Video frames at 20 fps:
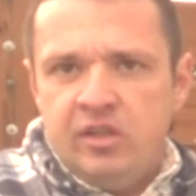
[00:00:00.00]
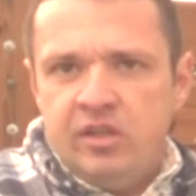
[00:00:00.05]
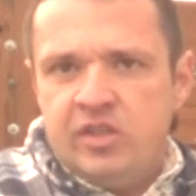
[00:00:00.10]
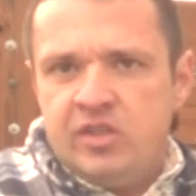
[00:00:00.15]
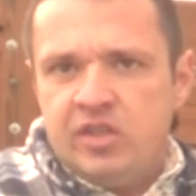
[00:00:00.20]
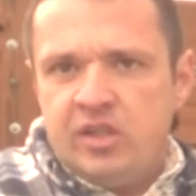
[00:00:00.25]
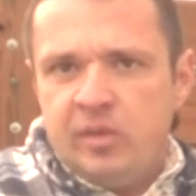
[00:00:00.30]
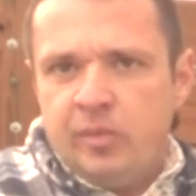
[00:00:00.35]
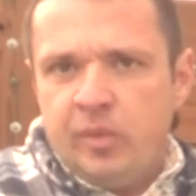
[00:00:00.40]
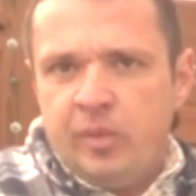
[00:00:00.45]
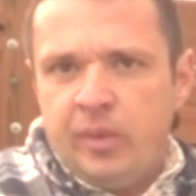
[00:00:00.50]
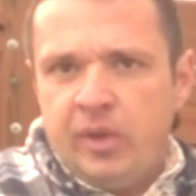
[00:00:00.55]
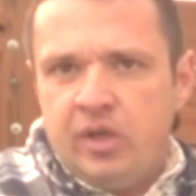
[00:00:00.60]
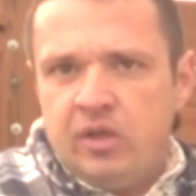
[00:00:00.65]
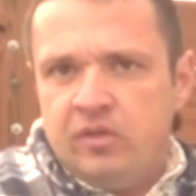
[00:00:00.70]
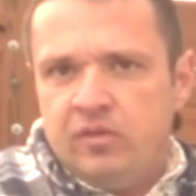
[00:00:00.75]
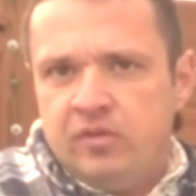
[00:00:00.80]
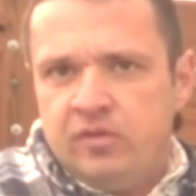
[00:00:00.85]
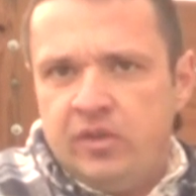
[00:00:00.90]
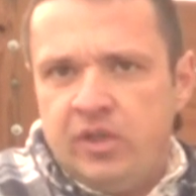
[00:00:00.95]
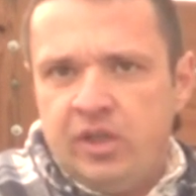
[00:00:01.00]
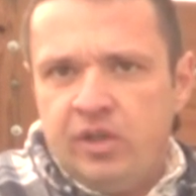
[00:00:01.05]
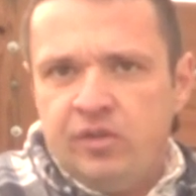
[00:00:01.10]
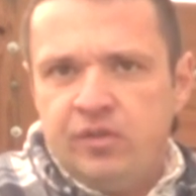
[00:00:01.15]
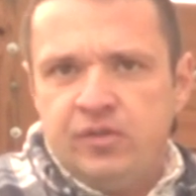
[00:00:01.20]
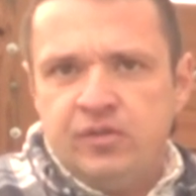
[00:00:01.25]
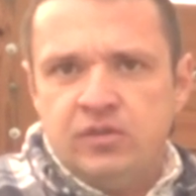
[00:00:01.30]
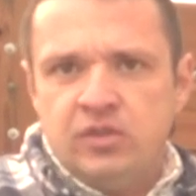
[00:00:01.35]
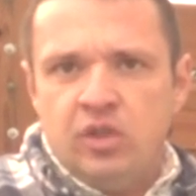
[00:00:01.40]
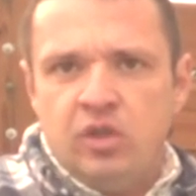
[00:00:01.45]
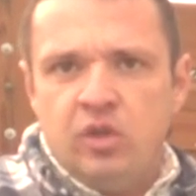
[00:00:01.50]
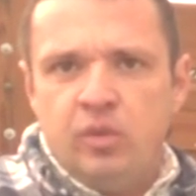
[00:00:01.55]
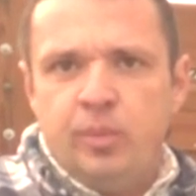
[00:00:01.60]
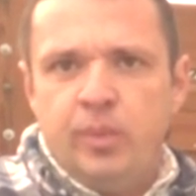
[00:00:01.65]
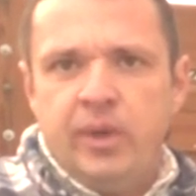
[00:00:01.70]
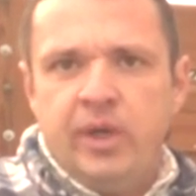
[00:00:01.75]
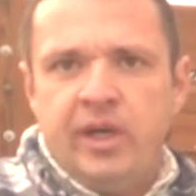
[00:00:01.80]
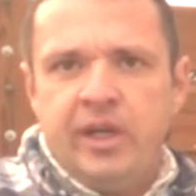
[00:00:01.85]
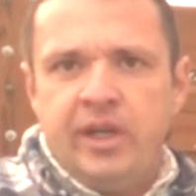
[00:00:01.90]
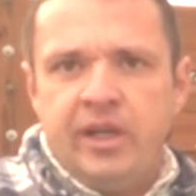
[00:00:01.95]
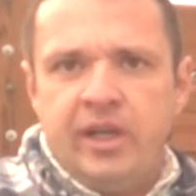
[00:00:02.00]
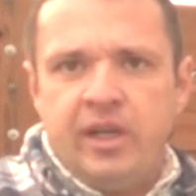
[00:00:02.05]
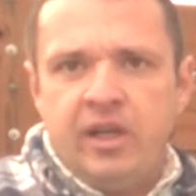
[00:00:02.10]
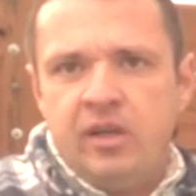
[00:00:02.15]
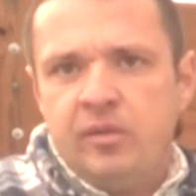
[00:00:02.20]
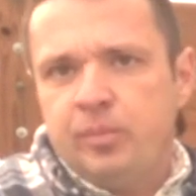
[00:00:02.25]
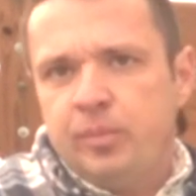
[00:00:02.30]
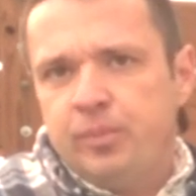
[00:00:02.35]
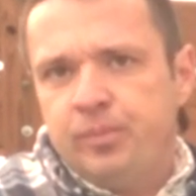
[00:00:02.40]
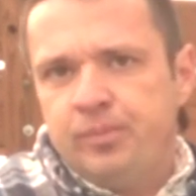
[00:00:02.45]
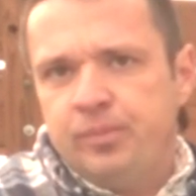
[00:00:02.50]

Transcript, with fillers: the same amount of airflow but at